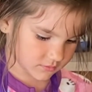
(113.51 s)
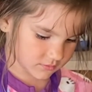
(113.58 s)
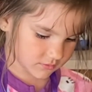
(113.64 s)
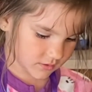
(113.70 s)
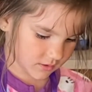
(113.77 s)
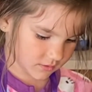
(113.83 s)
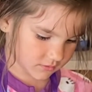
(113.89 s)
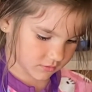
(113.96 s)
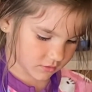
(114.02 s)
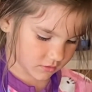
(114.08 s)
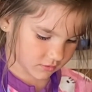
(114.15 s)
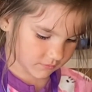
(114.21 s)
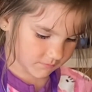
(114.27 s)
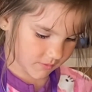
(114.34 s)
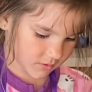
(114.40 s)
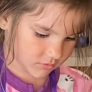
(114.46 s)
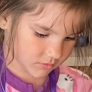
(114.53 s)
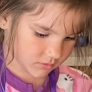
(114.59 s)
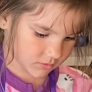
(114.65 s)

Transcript: Yeah, garlic powder.